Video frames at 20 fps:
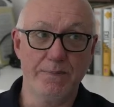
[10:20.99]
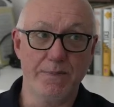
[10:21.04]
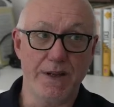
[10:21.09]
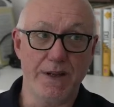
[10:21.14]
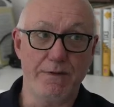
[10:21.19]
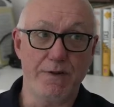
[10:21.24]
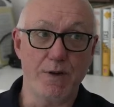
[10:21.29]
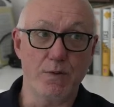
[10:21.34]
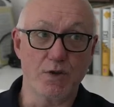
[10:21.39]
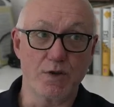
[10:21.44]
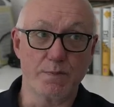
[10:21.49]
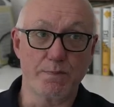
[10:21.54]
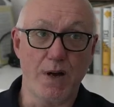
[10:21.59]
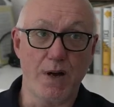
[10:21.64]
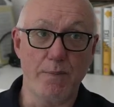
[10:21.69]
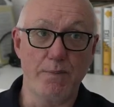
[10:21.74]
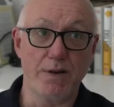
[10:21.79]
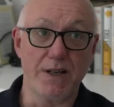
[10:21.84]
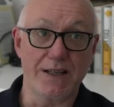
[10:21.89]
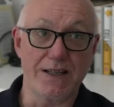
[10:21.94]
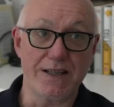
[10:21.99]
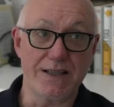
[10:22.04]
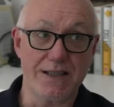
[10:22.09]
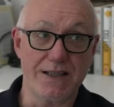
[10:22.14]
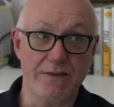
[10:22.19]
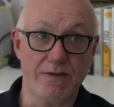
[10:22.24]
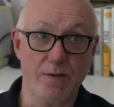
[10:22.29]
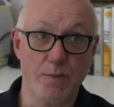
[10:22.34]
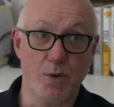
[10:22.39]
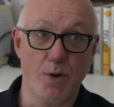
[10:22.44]
If it was public, it's
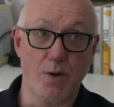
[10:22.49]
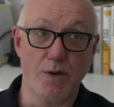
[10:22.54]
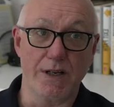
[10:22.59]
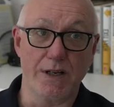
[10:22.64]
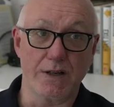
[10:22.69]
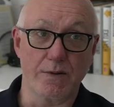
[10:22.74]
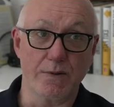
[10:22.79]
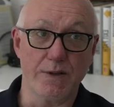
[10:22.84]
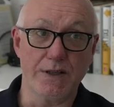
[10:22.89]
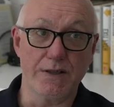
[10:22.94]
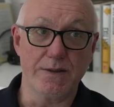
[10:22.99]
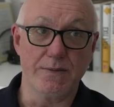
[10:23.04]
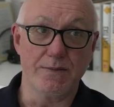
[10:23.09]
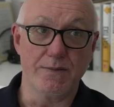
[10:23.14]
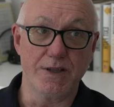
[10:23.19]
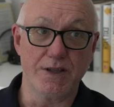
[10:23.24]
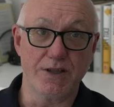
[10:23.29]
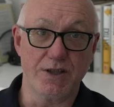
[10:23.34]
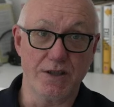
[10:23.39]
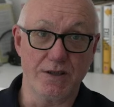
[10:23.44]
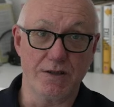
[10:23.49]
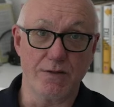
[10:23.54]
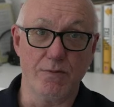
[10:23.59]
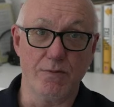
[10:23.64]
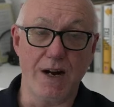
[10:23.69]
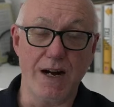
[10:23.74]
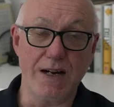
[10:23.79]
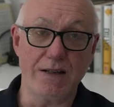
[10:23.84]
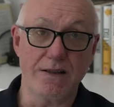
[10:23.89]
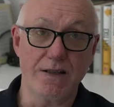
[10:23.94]
even more liquid, which is the
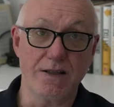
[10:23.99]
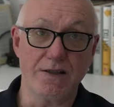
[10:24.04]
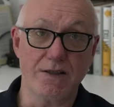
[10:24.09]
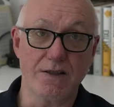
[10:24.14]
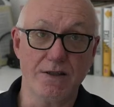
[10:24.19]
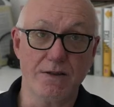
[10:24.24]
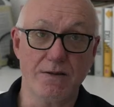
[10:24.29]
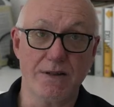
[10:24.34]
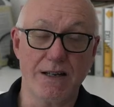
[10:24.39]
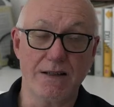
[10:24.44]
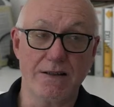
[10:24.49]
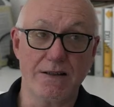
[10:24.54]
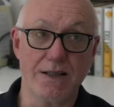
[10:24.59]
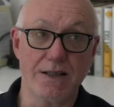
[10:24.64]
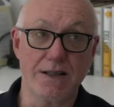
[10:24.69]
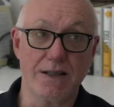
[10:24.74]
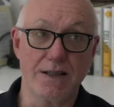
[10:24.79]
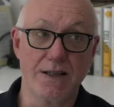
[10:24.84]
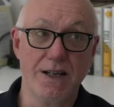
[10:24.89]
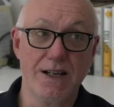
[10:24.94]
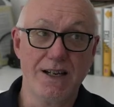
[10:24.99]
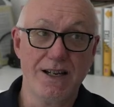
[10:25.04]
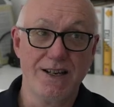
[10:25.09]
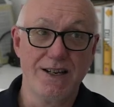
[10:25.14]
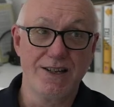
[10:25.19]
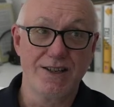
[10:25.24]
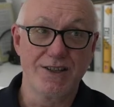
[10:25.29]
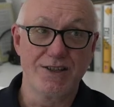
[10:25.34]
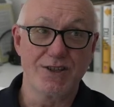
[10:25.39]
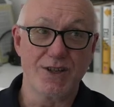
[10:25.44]
right thing to do, I think.
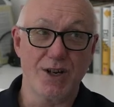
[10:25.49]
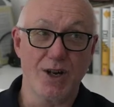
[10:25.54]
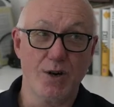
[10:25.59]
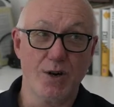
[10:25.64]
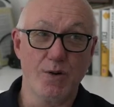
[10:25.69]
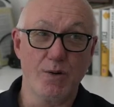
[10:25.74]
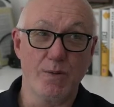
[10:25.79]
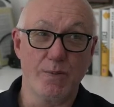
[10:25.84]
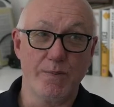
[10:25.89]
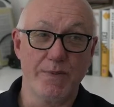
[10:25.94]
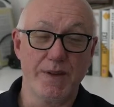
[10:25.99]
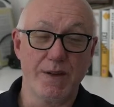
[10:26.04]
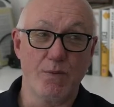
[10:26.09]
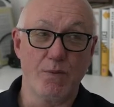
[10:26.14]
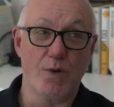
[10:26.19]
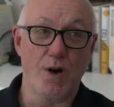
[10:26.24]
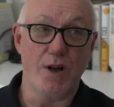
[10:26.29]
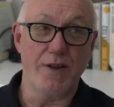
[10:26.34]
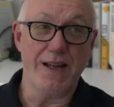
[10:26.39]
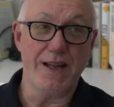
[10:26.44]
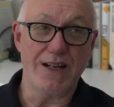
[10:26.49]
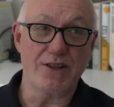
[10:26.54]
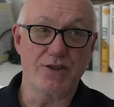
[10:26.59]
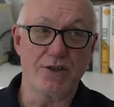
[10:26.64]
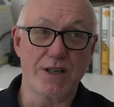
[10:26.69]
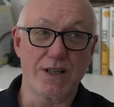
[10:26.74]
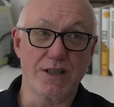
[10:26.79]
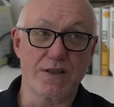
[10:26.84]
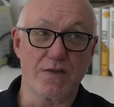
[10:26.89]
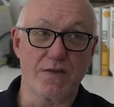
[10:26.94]
So what that
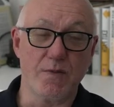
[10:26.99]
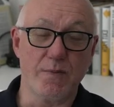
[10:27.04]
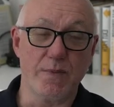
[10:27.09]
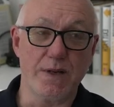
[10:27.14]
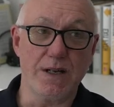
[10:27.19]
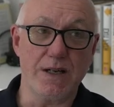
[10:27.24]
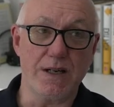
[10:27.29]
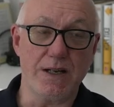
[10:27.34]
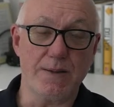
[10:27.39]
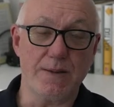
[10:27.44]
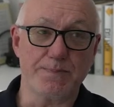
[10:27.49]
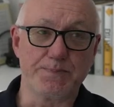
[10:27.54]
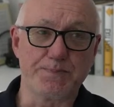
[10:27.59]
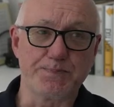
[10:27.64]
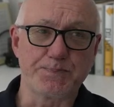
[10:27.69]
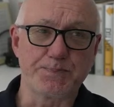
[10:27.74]
triggers for me